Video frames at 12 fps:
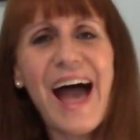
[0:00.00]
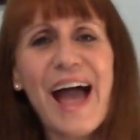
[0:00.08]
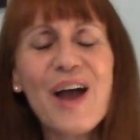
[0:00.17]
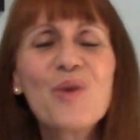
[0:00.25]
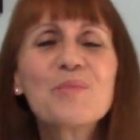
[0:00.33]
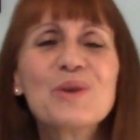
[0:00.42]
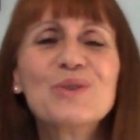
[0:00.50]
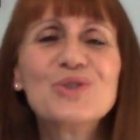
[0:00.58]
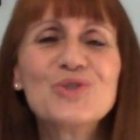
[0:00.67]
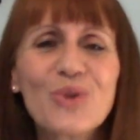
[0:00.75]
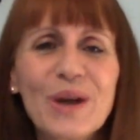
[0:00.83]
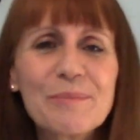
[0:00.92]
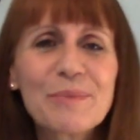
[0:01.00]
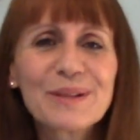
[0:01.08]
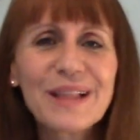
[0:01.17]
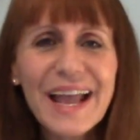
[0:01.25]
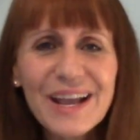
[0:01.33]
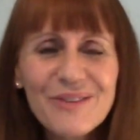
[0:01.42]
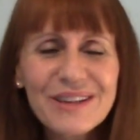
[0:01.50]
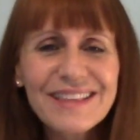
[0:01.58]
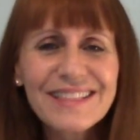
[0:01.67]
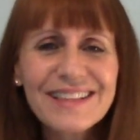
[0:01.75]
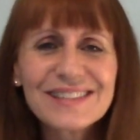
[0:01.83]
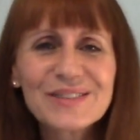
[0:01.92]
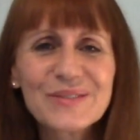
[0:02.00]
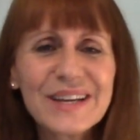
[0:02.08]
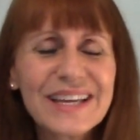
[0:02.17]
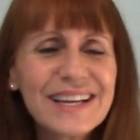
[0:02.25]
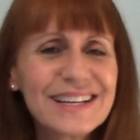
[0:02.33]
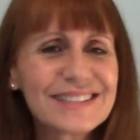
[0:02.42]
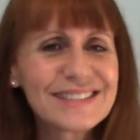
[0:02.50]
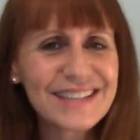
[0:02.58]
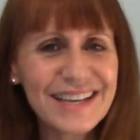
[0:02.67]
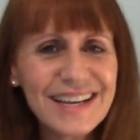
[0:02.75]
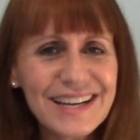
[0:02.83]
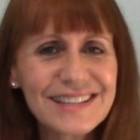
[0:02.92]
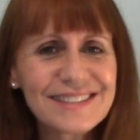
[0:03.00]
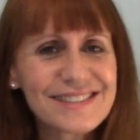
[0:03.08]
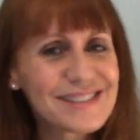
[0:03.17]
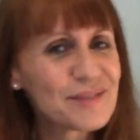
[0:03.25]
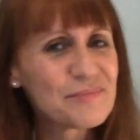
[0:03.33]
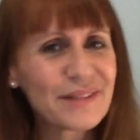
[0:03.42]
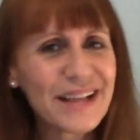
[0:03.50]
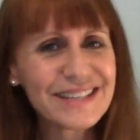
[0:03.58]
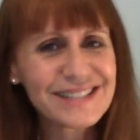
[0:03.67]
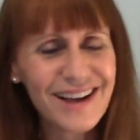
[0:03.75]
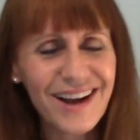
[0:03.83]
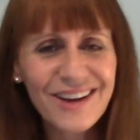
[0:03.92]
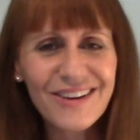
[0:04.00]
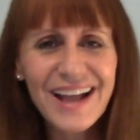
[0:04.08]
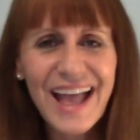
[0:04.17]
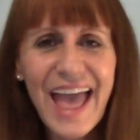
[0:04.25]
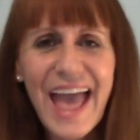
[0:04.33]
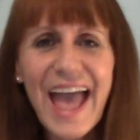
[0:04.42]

I hope you enjoy playing with it this week. See, because it's the play chakra.